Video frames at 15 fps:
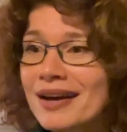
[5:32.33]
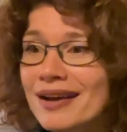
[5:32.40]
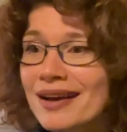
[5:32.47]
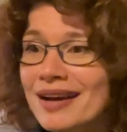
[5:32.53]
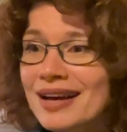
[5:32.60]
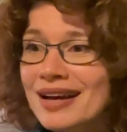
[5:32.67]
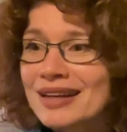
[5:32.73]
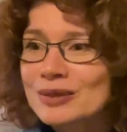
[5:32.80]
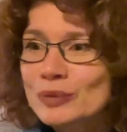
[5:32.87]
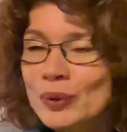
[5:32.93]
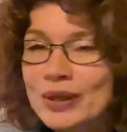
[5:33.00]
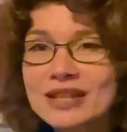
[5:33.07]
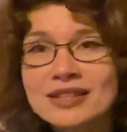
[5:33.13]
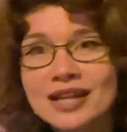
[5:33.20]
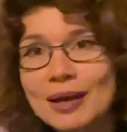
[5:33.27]
And when
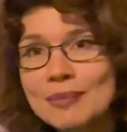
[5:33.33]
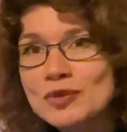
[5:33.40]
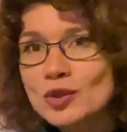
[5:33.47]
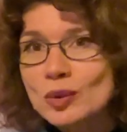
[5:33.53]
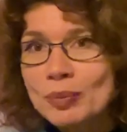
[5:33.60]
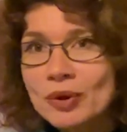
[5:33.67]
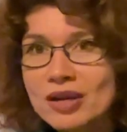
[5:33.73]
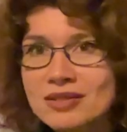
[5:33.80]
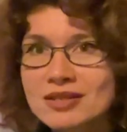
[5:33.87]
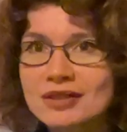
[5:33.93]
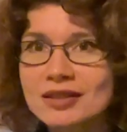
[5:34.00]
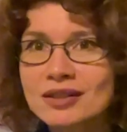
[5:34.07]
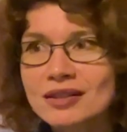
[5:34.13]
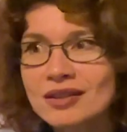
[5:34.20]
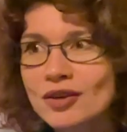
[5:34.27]
it comes to
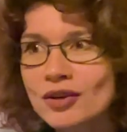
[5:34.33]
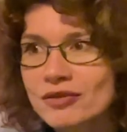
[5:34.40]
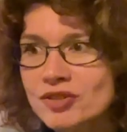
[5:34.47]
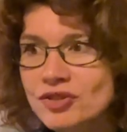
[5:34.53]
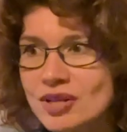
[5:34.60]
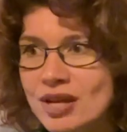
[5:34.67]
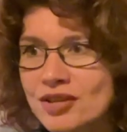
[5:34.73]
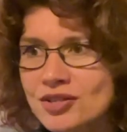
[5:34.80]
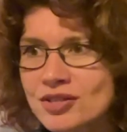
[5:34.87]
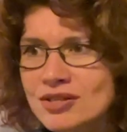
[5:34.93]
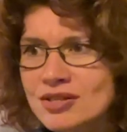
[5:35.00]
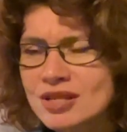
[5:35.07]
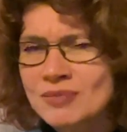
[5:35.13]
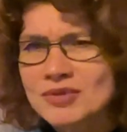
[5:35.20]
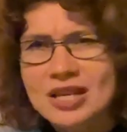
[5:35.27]
personal conversations,
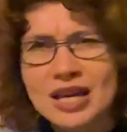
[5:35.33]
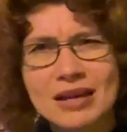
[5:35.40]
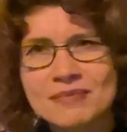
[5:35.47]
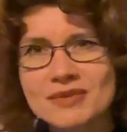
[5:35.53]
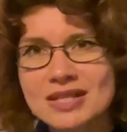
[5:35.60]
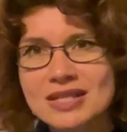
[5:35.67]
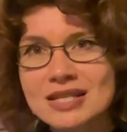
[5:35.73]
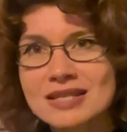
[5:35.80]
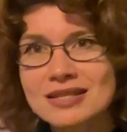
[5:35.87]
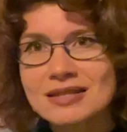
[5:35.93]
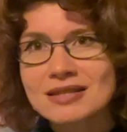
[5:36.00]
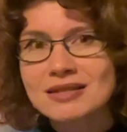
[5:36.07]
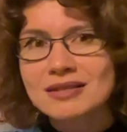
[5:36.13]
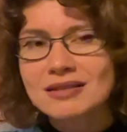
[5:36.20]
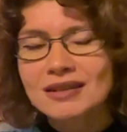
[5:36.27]
sometimes it is,
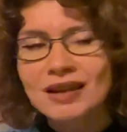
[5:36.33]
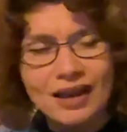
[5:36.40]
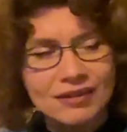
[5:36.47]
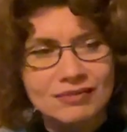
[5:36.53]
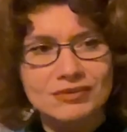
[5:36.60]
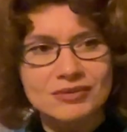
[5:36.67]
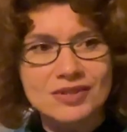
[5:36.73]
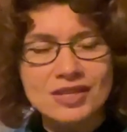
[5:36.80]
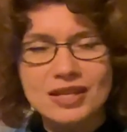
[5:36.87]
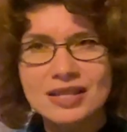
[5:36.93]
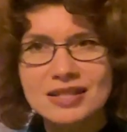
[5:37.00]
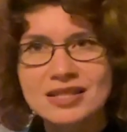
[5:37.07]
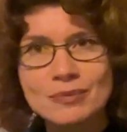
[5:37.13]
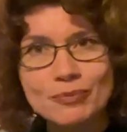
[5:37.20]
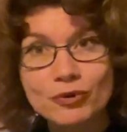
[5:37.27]
yeah,
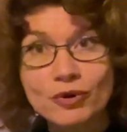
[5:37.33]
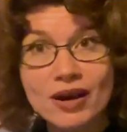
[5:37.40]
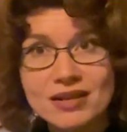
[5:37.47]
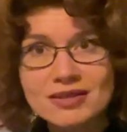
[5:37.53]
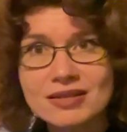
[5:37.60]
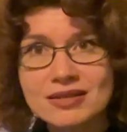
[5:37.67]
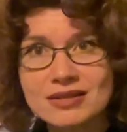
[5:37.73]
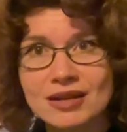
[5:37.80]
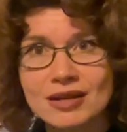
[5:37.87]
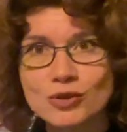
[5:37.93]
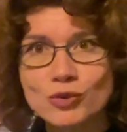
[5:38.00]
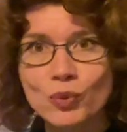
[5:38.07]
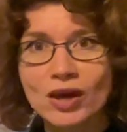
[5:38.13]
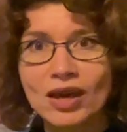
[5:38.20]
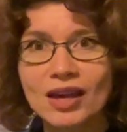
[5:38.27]
it surprises
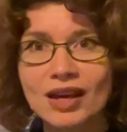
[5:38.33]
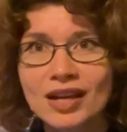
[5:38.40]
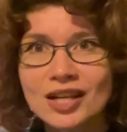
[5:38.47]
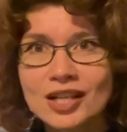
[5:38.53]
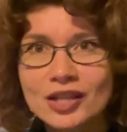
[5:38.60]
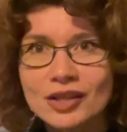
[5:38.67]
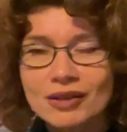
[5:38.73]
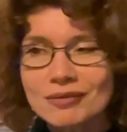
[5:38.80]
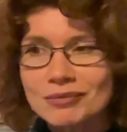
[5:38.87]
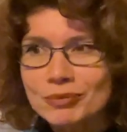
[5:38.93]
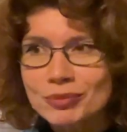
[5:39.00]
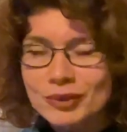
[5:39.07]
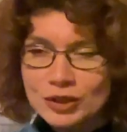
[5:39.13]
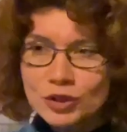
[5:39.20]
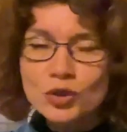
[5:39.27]
us. We
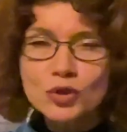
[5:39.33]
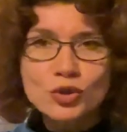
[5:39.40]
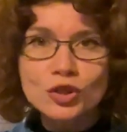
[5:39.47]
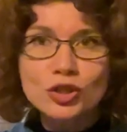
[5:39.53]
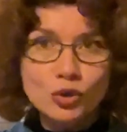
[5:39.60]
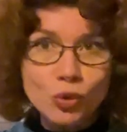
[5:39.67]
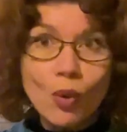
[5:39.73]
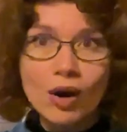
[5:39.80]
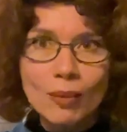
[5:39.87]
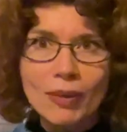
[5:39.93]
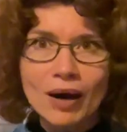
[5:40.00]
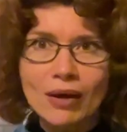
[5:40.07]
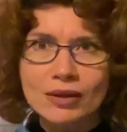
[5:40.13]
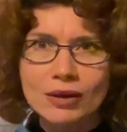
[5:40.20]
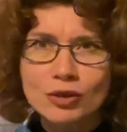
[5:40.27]
will usually talk
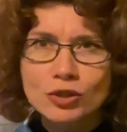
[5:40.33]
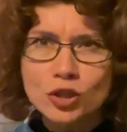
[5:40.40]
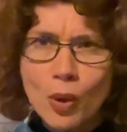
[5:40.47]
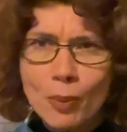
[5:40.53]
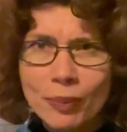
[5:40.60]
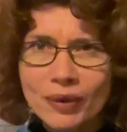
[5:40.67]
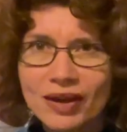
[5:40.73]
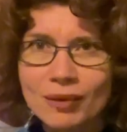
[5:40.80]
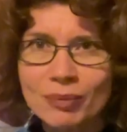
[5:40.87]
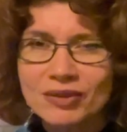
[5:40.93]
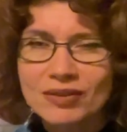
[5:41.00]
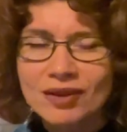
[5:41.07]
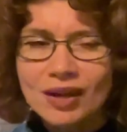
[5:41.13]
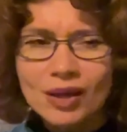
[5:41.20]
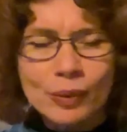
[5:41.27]
about our topic, but
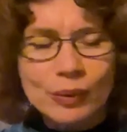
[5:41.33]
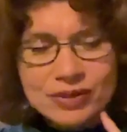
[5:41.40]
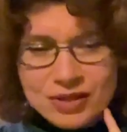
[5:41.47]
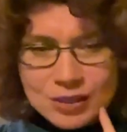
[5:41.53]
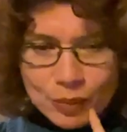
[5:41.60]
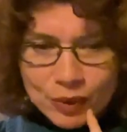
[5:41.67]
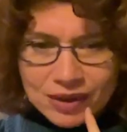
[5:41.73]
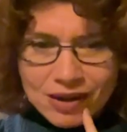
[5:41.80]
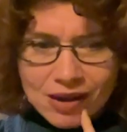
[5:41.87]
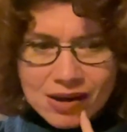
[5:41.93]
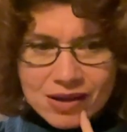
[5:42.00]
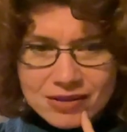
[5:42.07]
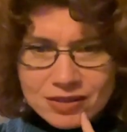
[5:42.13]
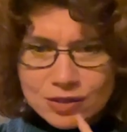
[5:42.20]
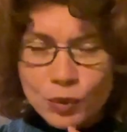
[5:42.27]
when someone
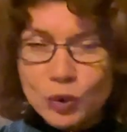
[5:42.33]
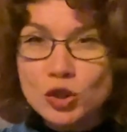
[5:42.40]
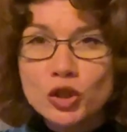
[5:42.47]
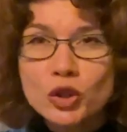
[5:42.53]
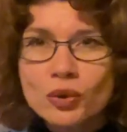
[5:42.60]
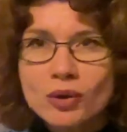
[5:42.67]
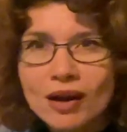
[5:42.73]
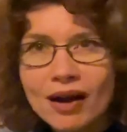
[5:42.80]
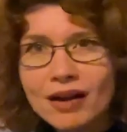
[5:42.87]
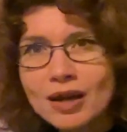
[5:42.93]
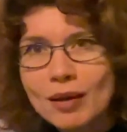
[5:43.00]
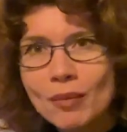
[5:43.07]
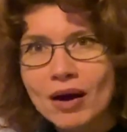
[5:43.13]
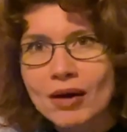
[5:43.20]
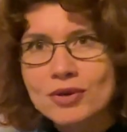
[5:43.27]
asks, what do you like
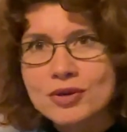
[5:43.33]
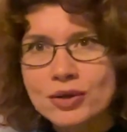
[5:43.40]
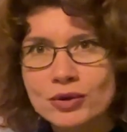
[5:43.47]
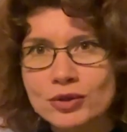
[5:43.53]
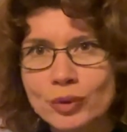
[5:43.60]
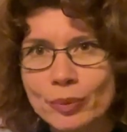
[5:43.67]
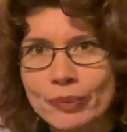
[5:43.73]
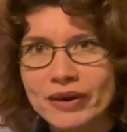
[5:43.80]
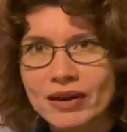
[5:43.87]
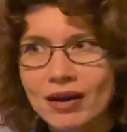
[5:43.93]
about your topic?